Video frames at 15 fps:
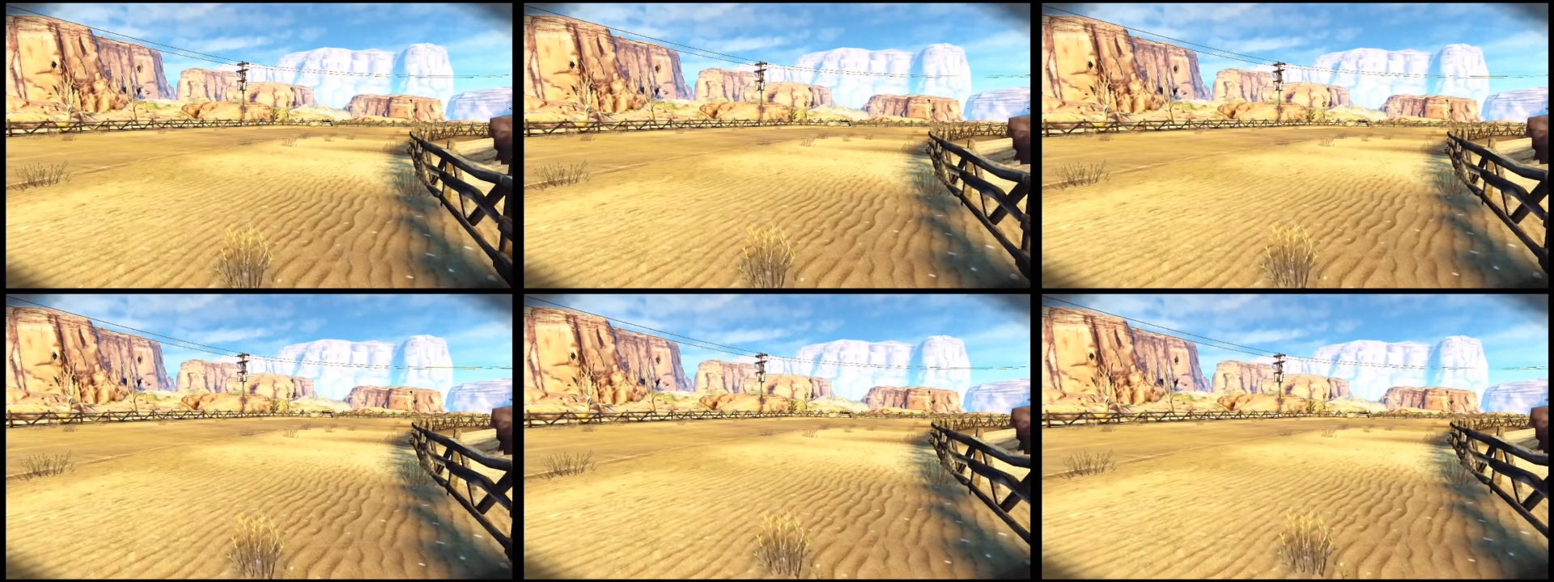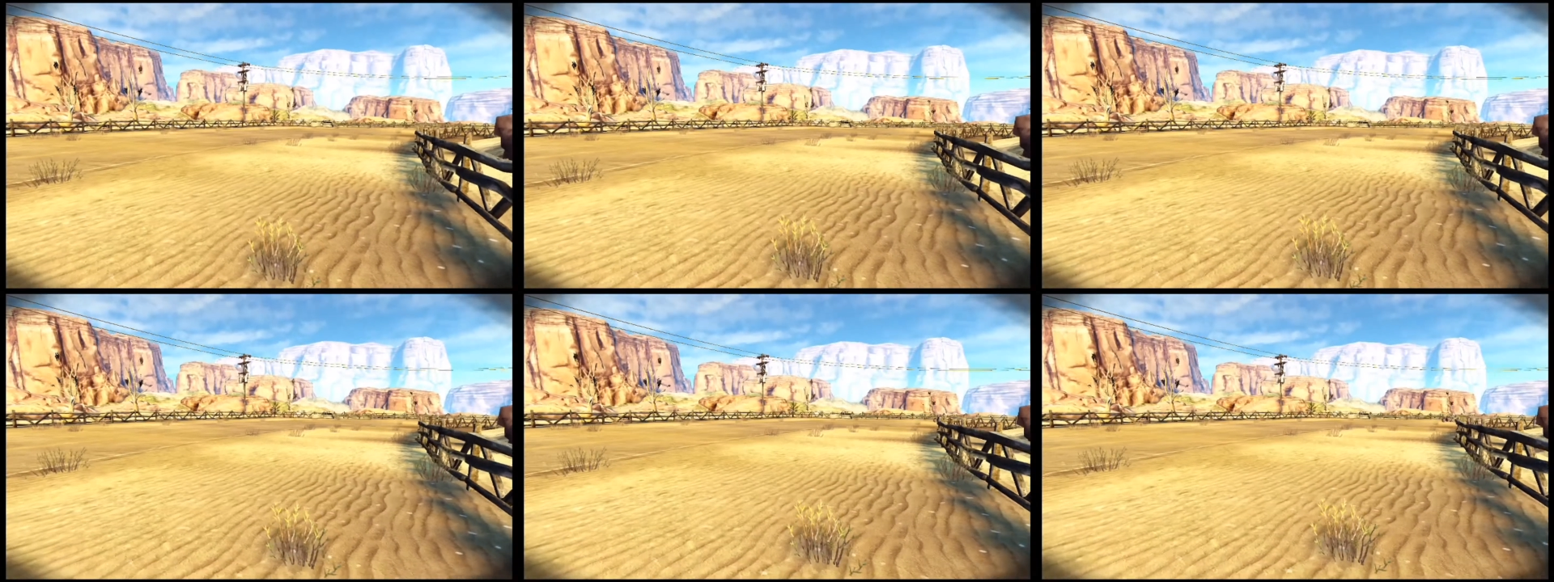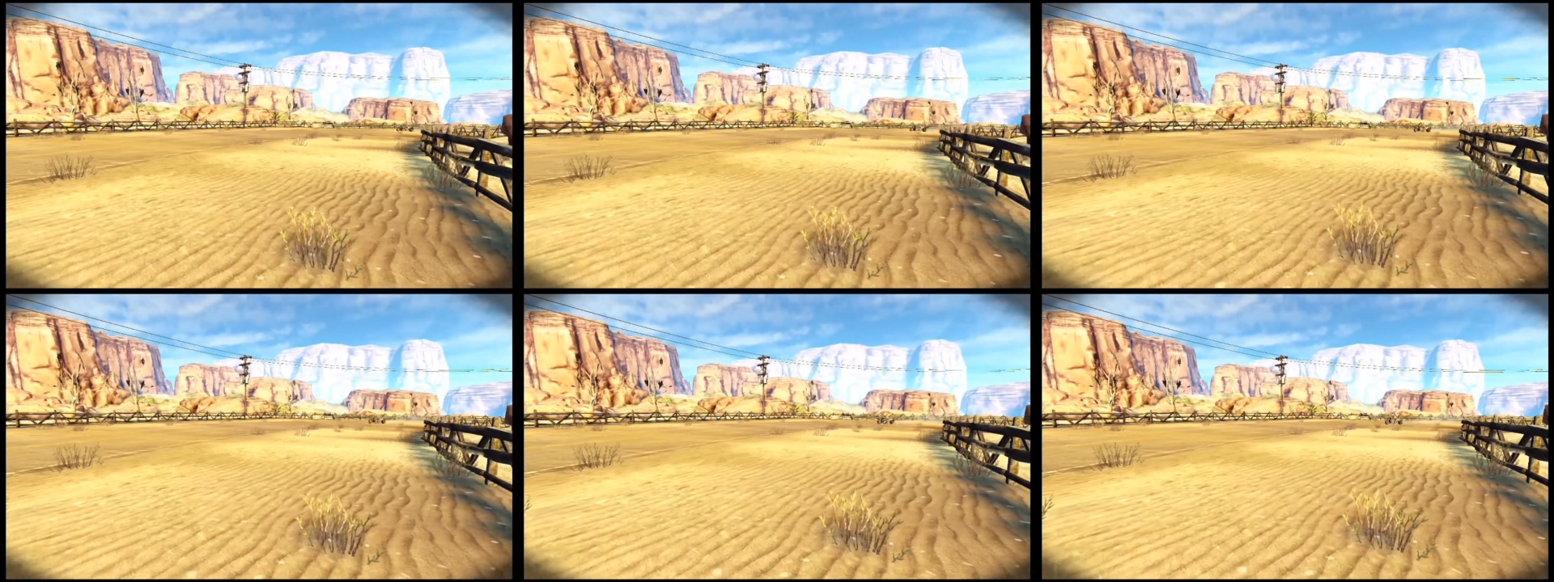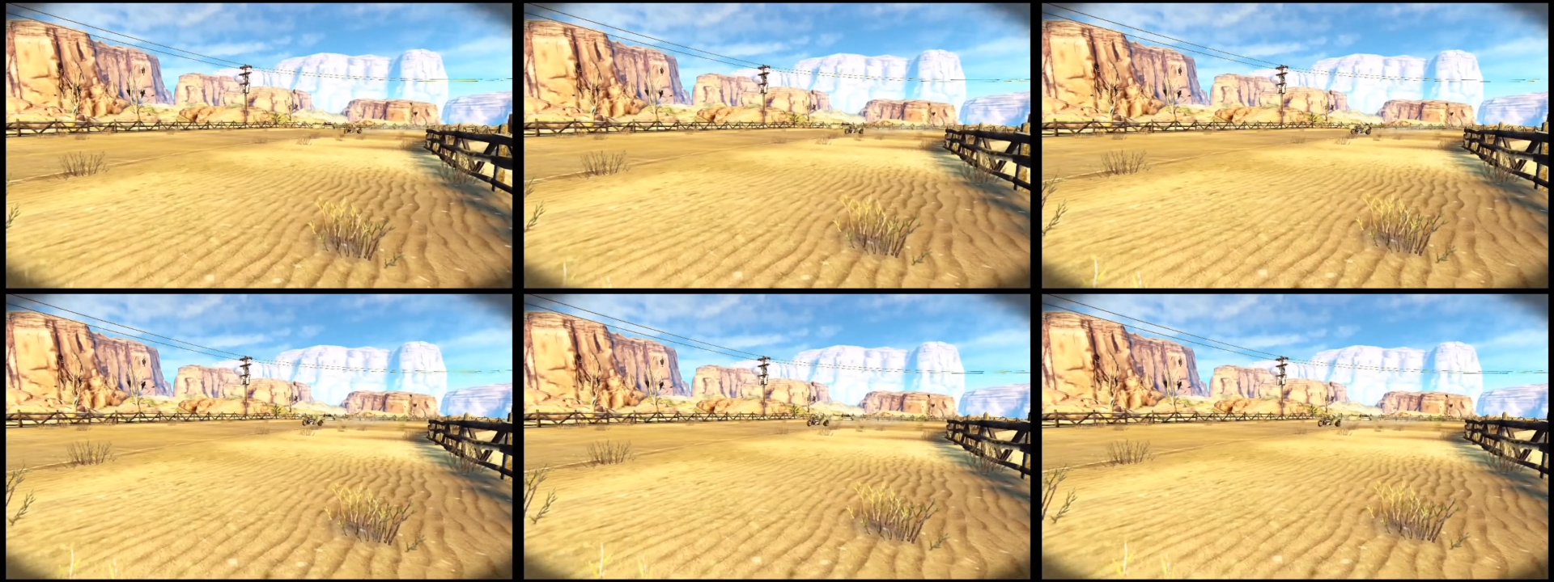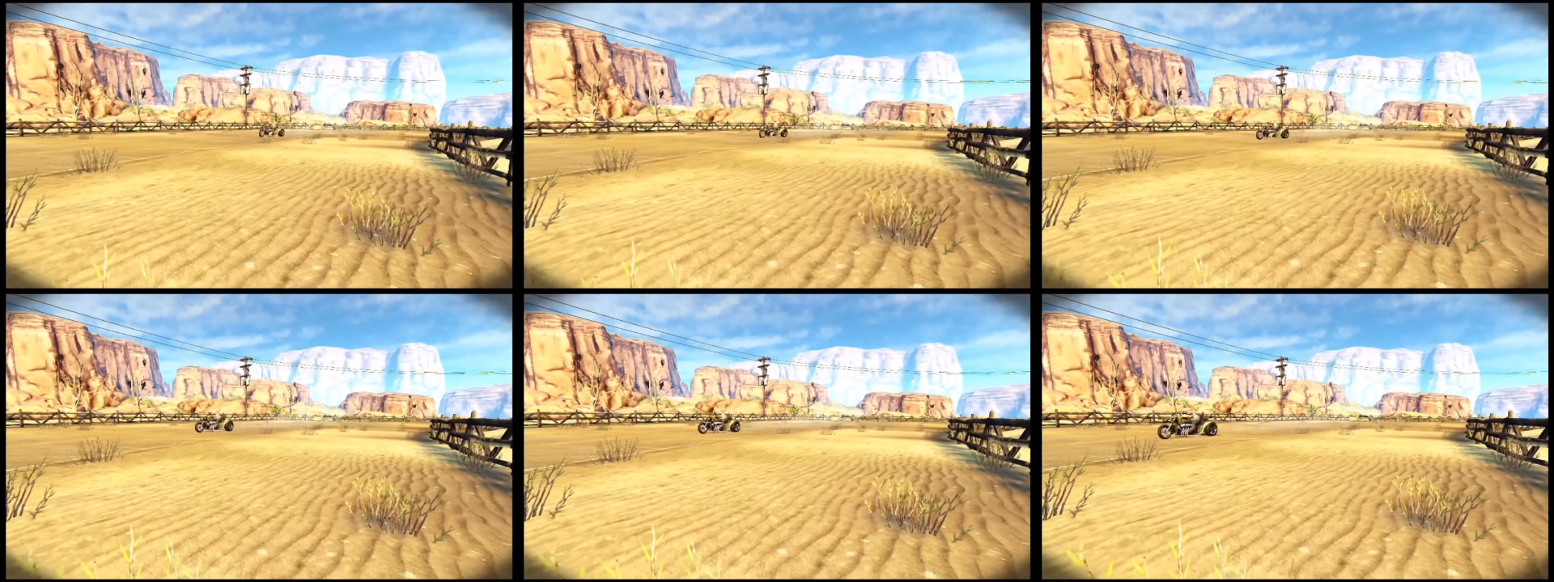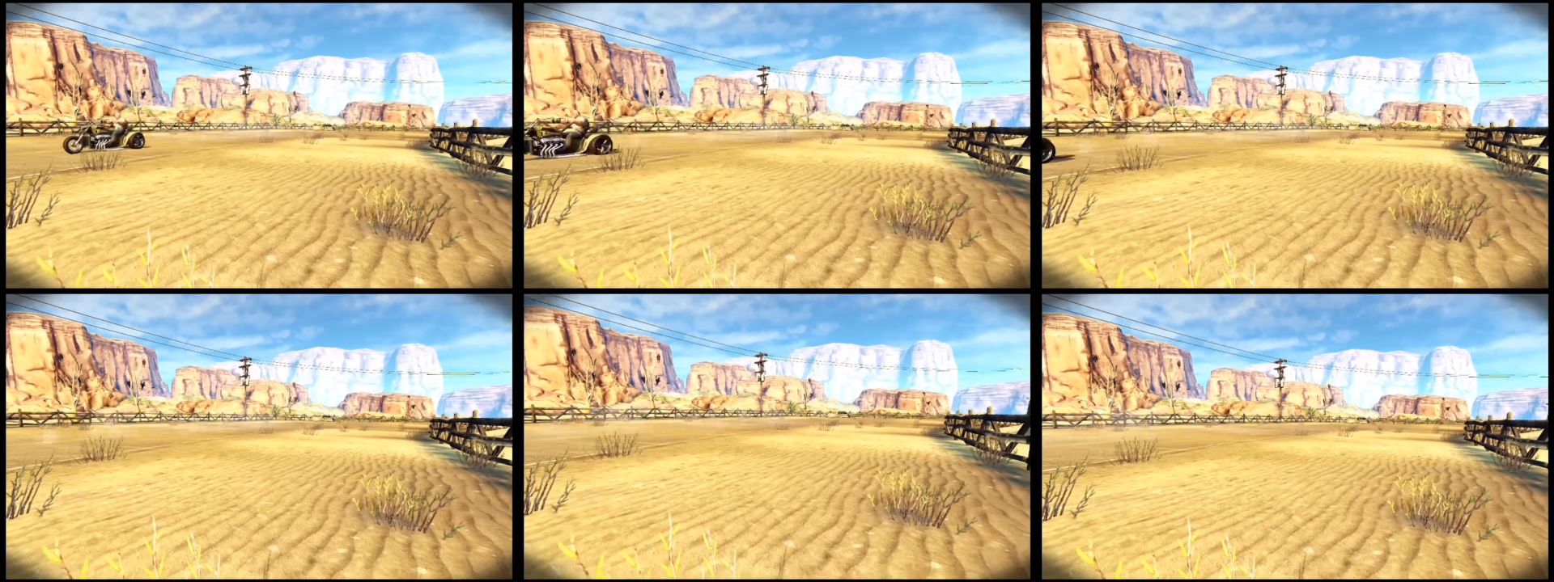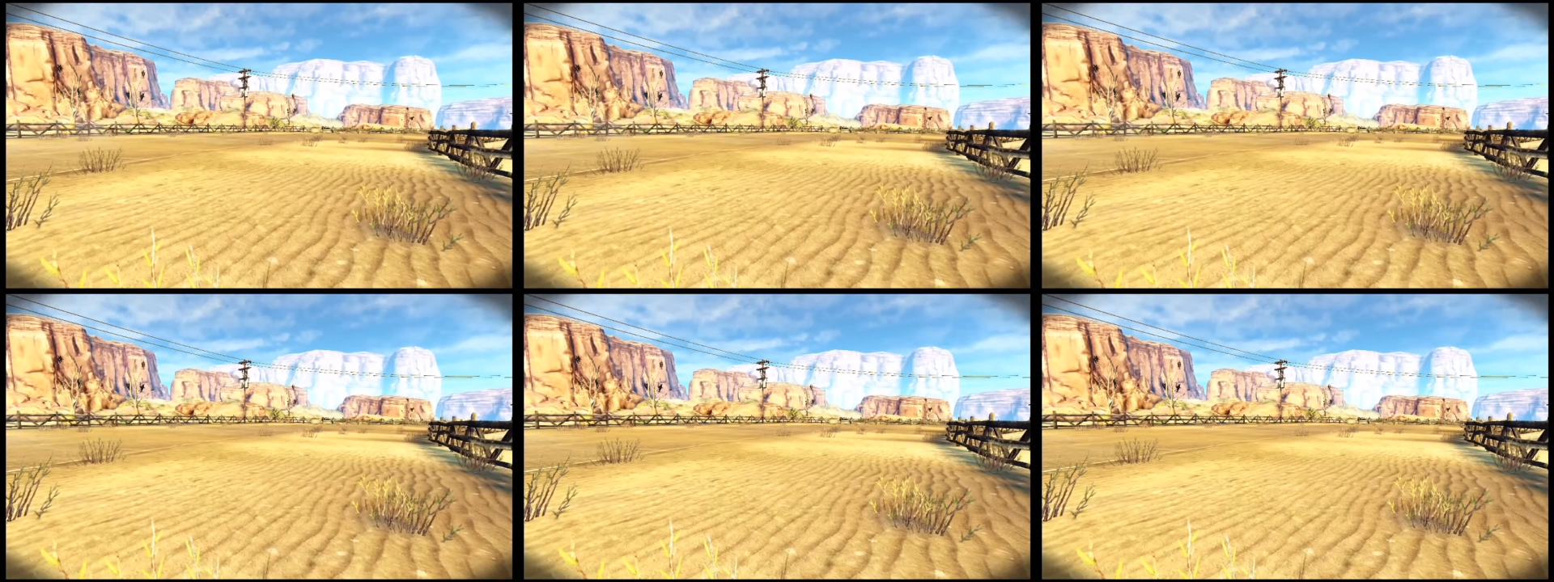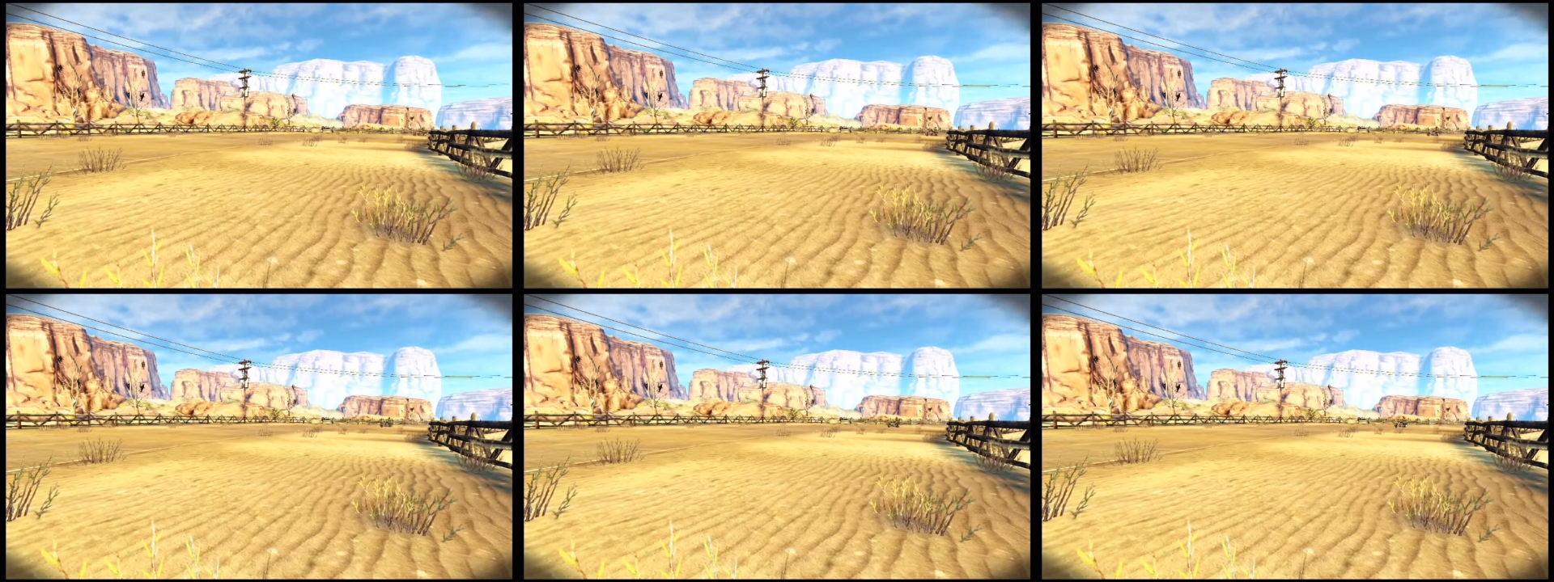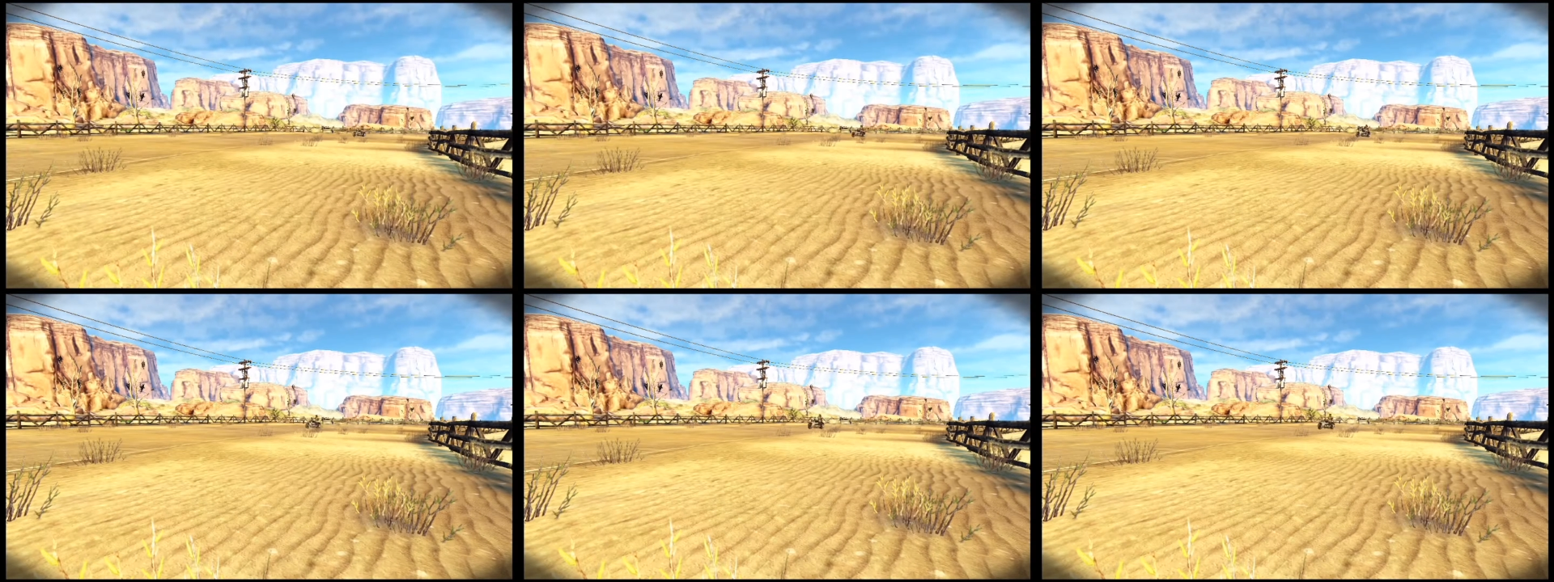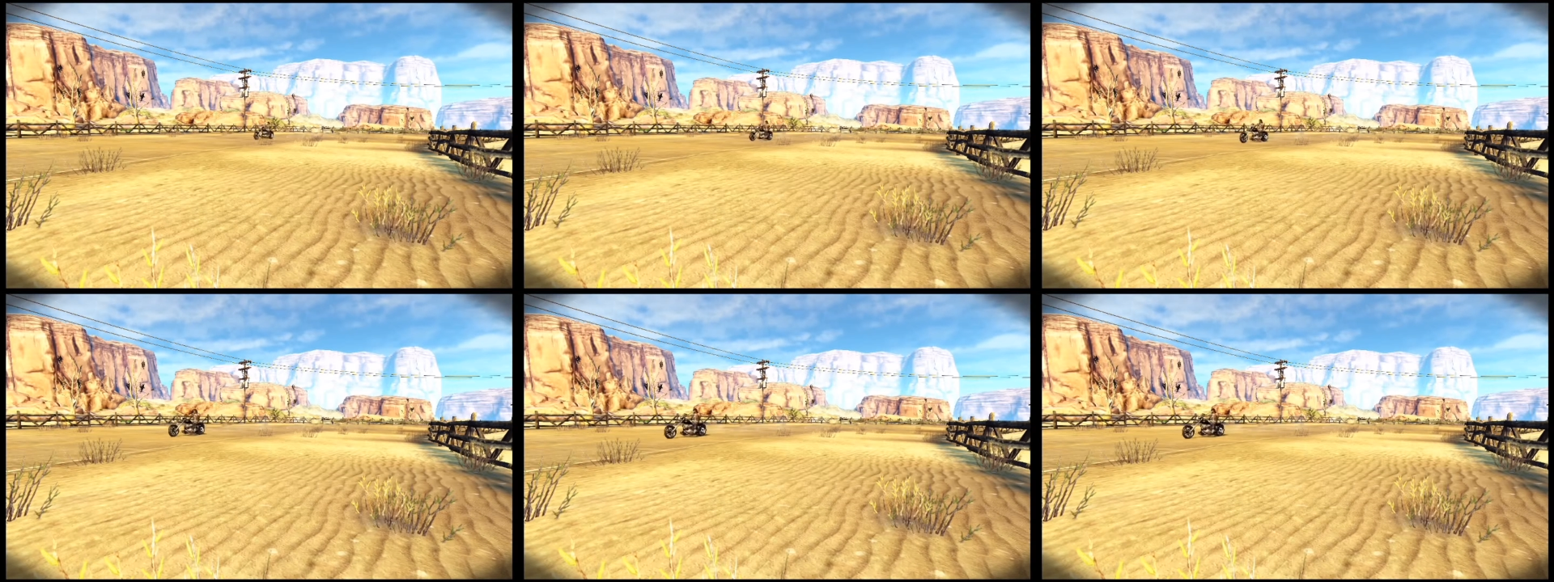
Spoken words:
No face is visible, so there are no lips to read.